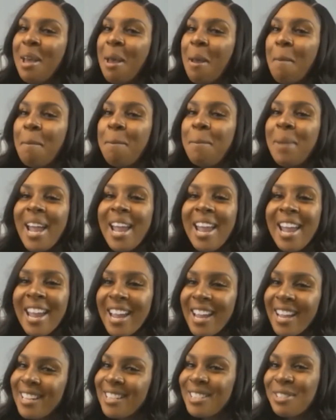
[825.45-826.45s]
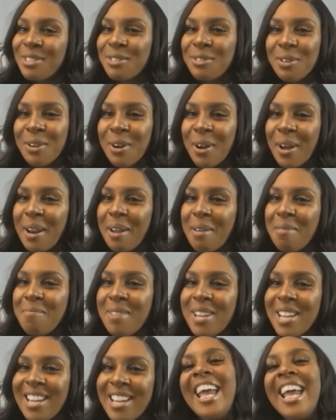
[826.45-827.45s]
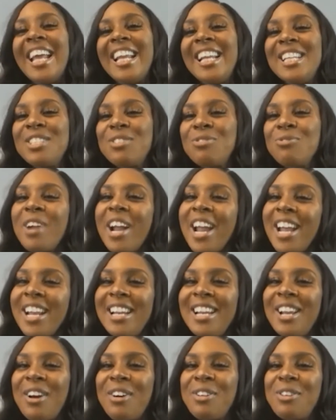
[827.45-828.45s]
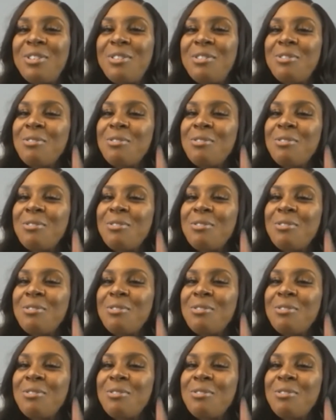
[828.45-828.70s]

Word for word: bands, you know what I mean? And it's raining on you.